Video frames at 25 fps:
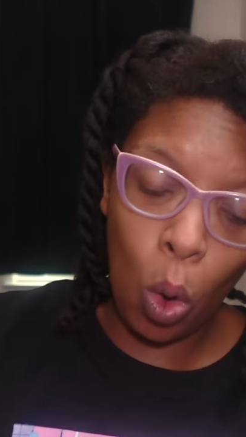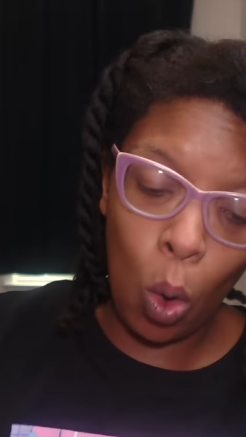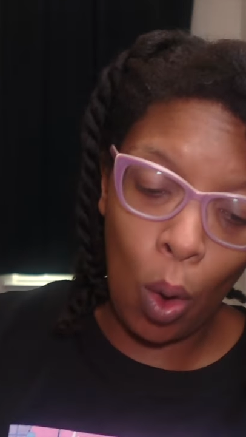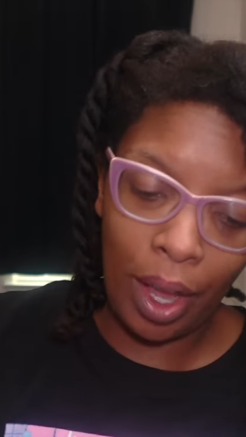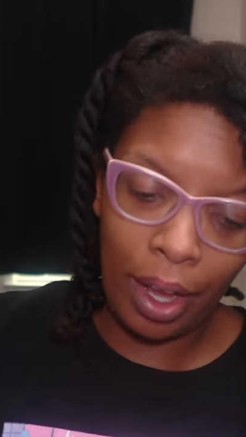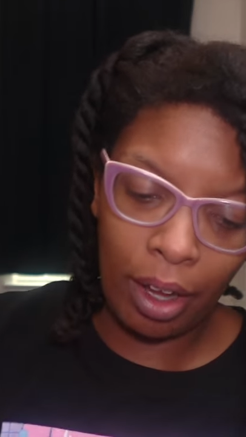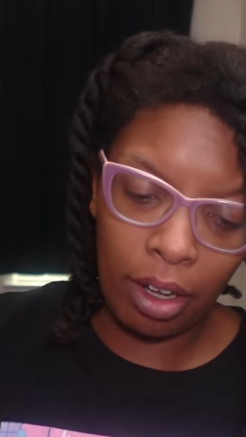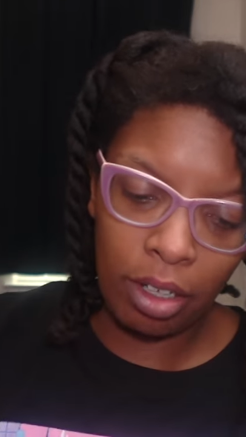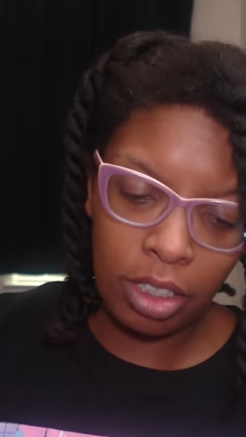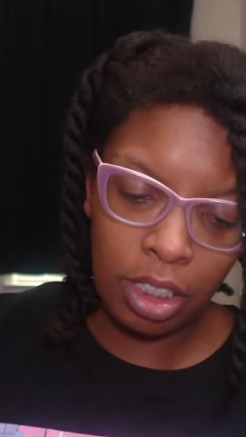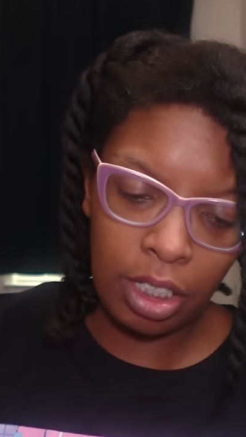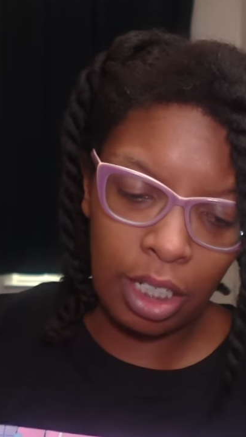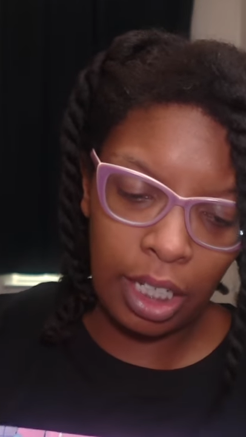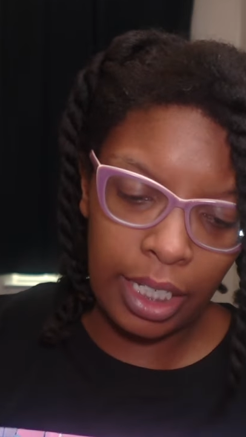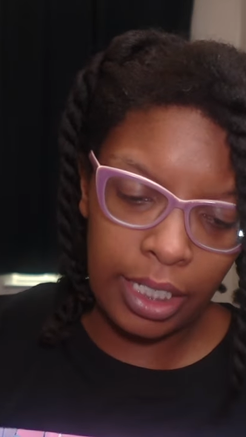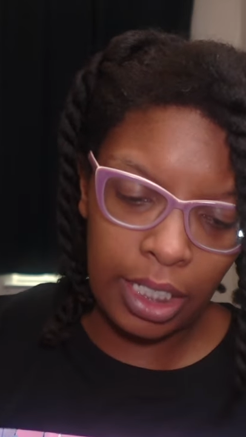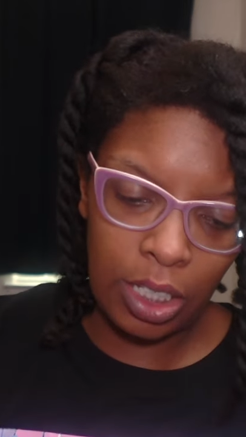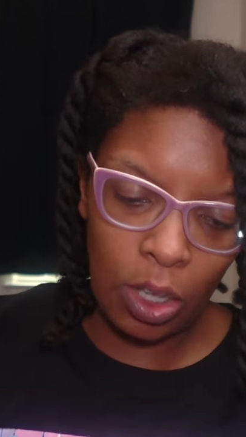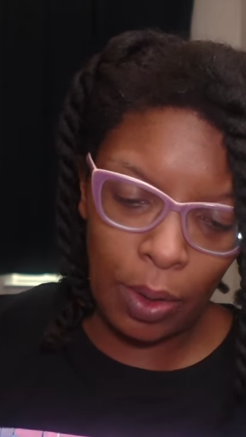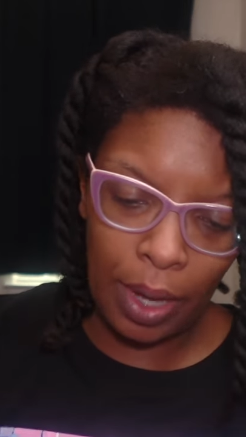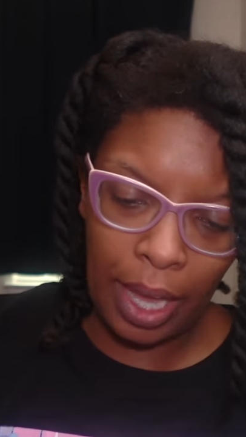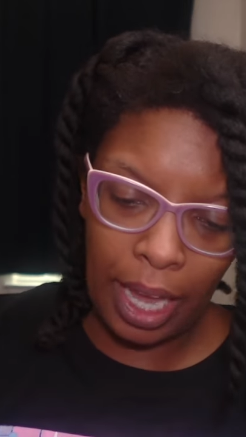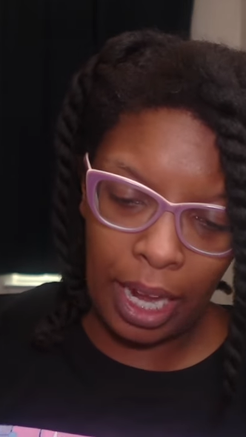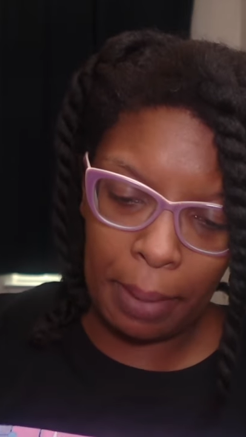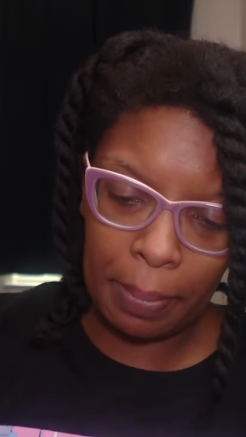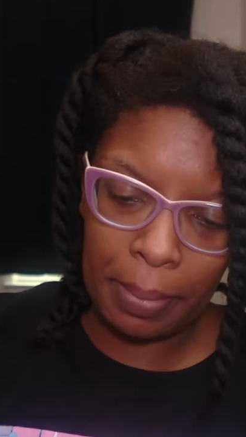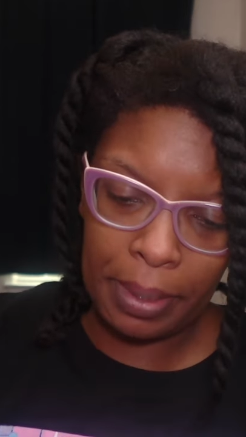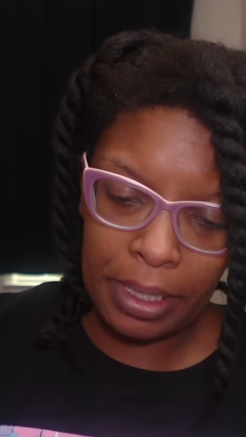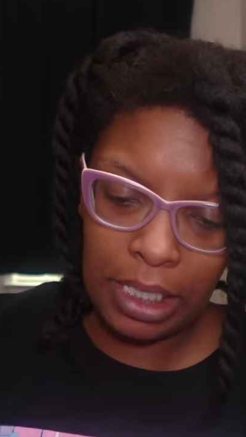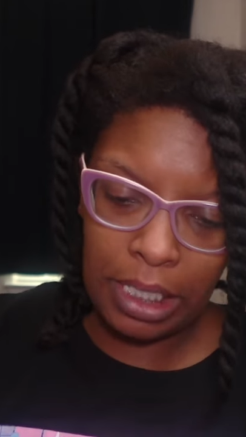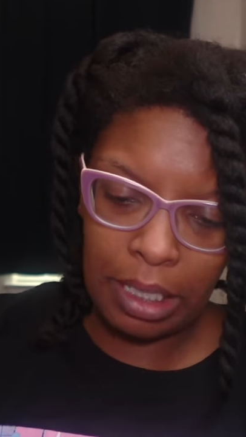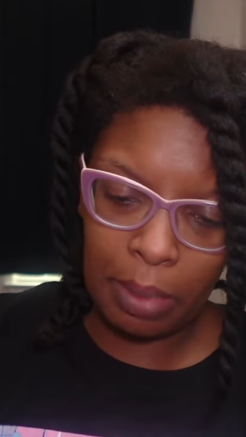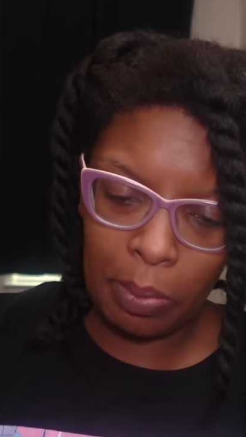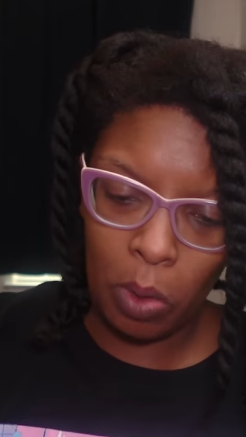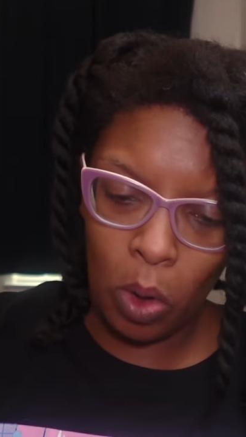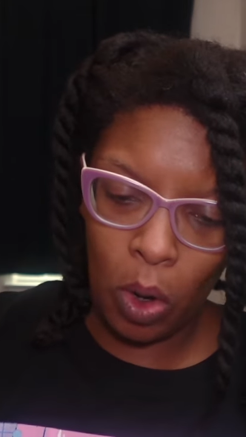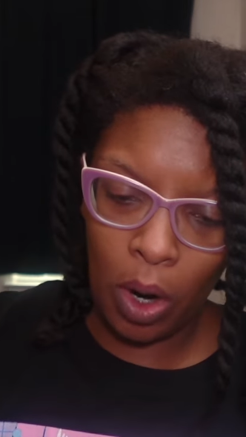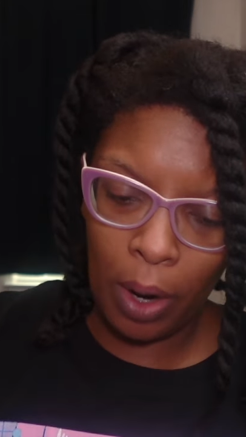oil so let's go ahead and put
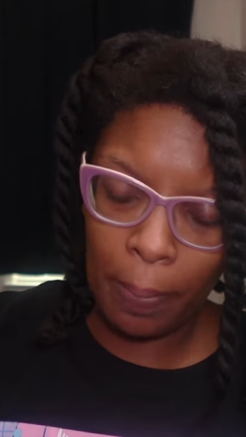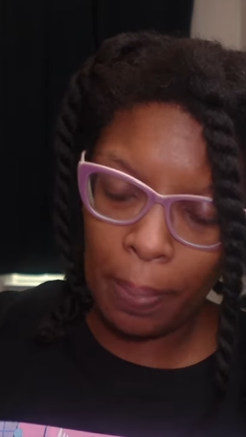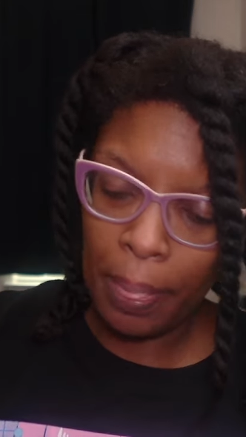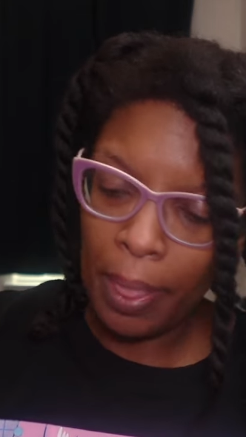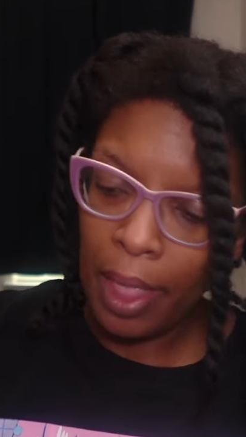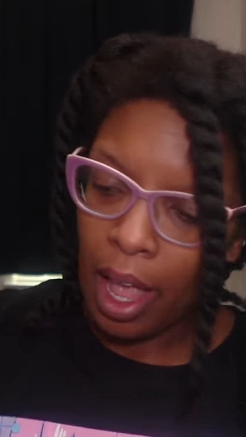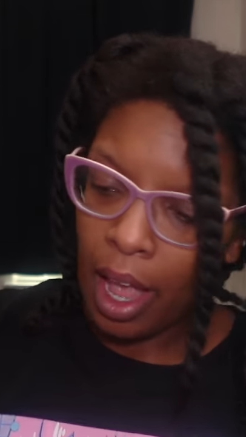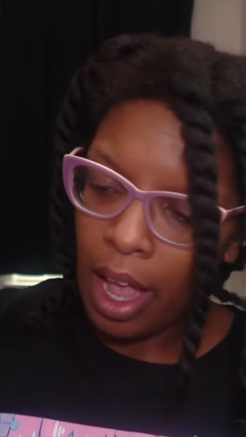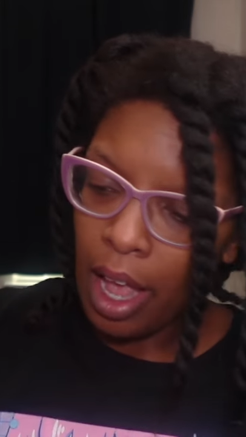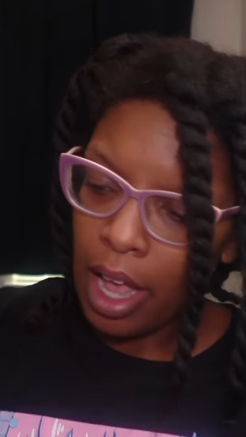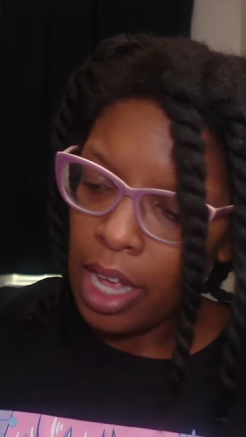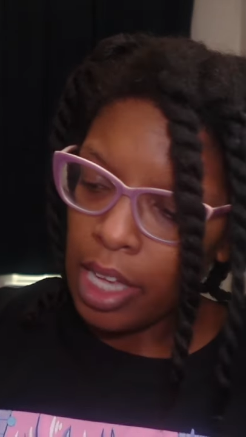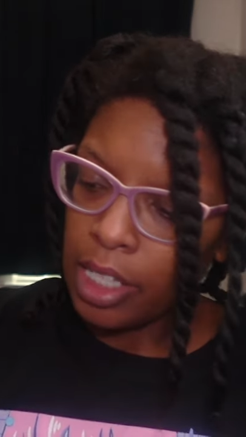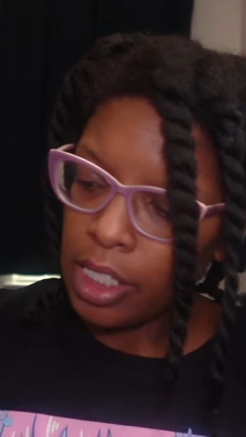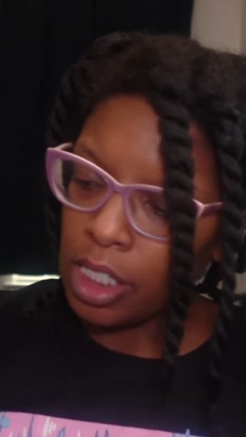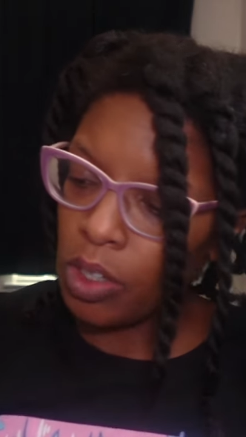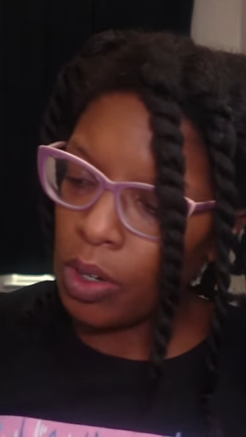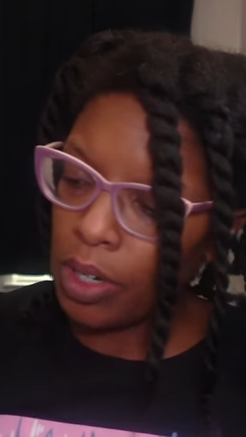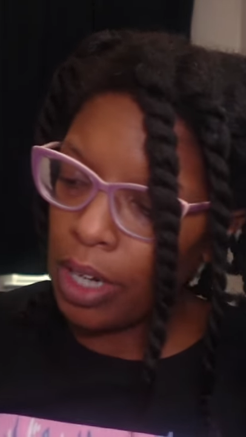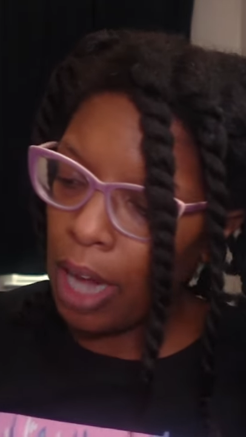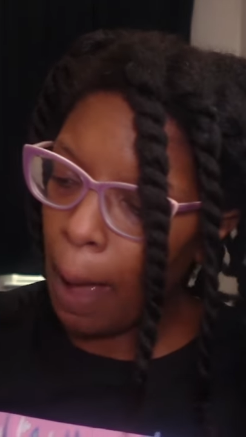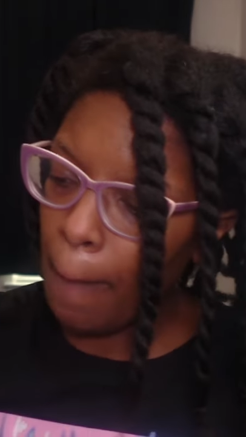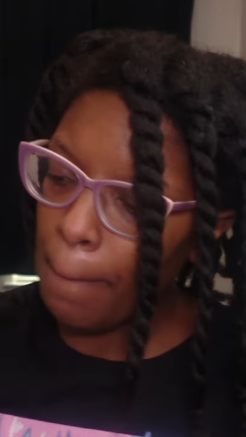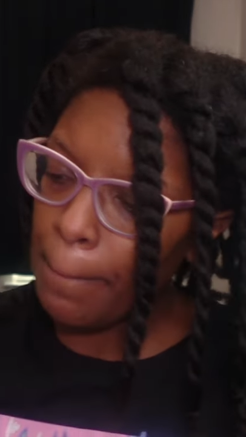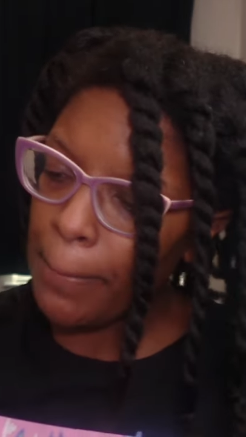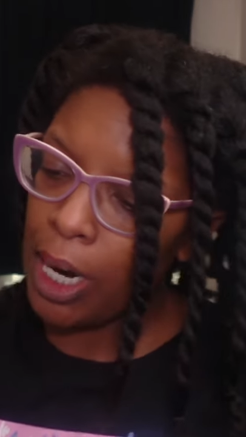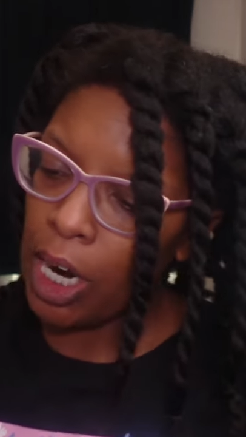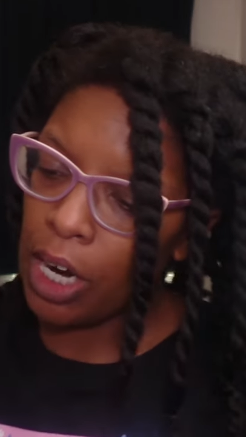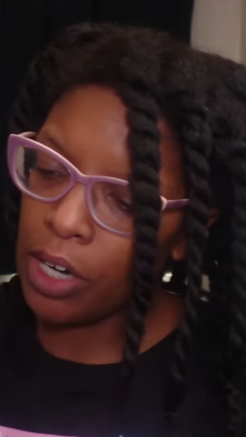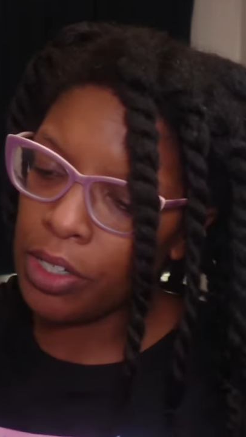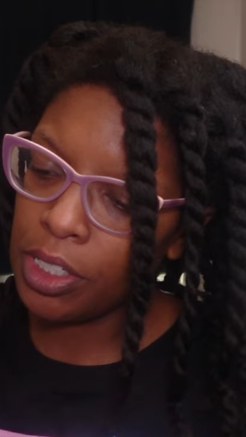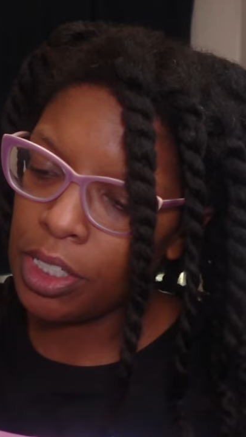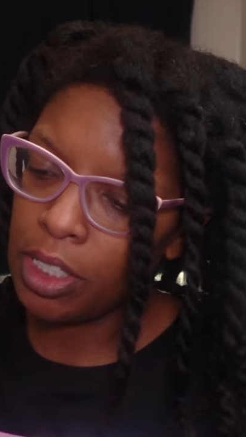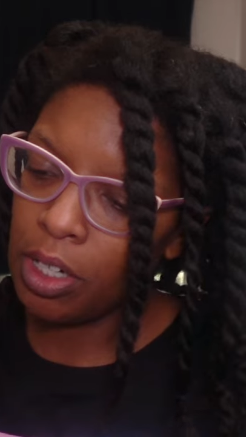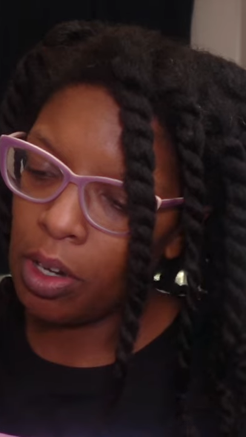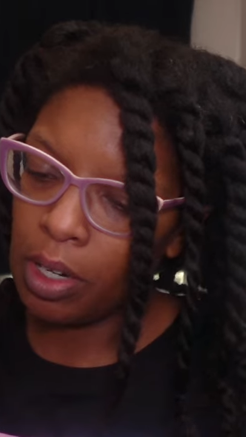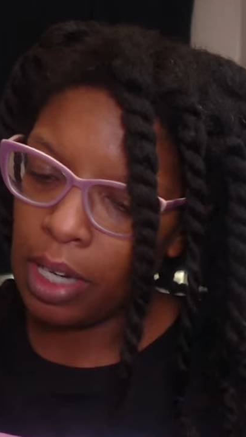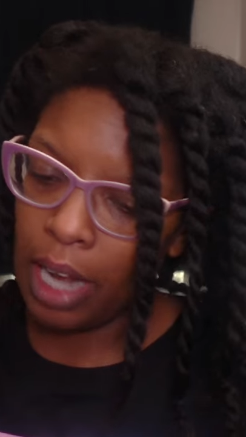some more so y'all
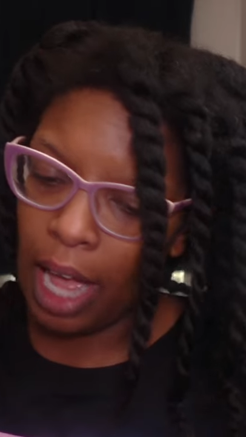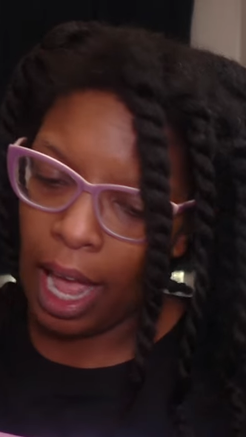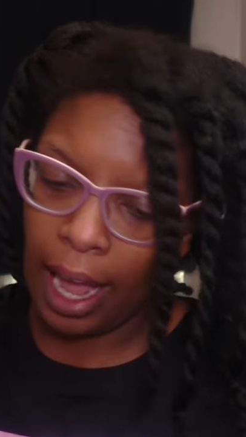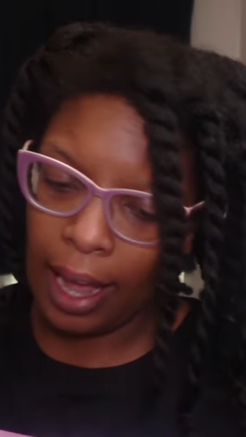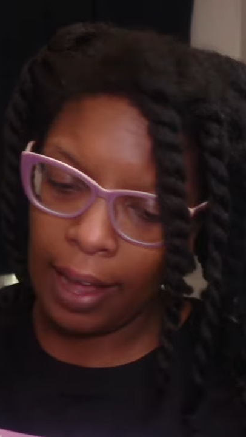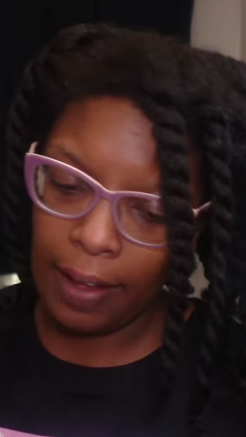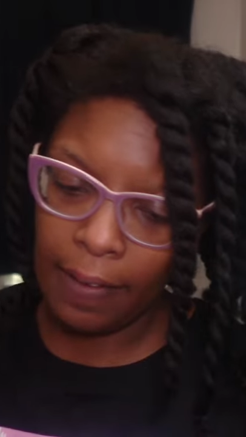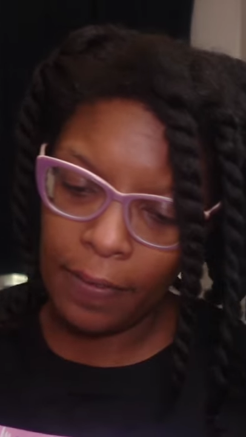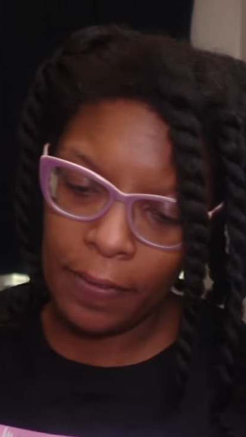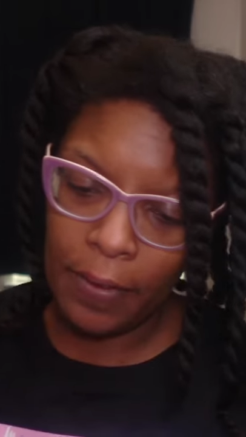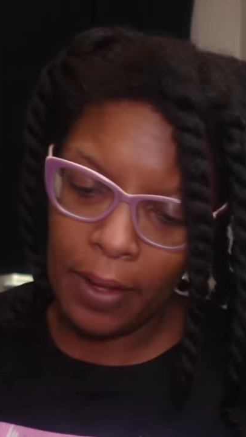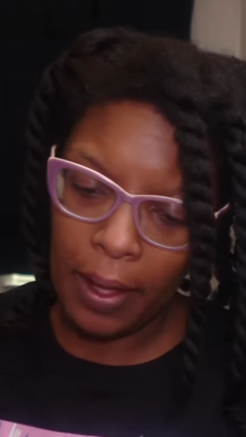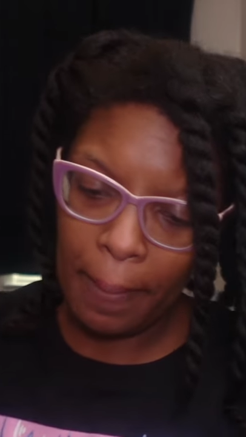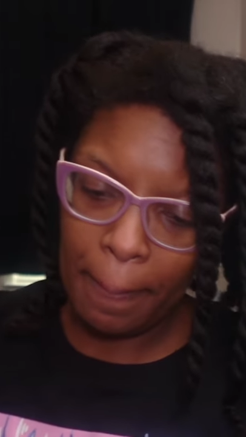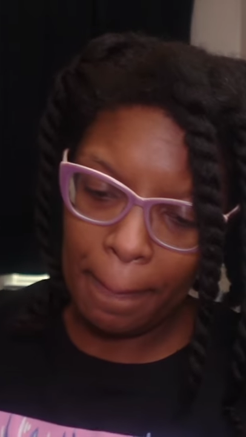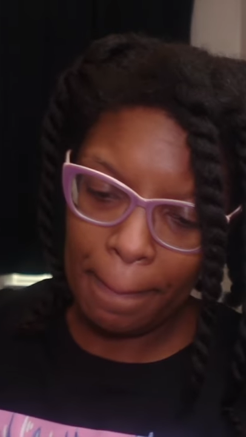personal life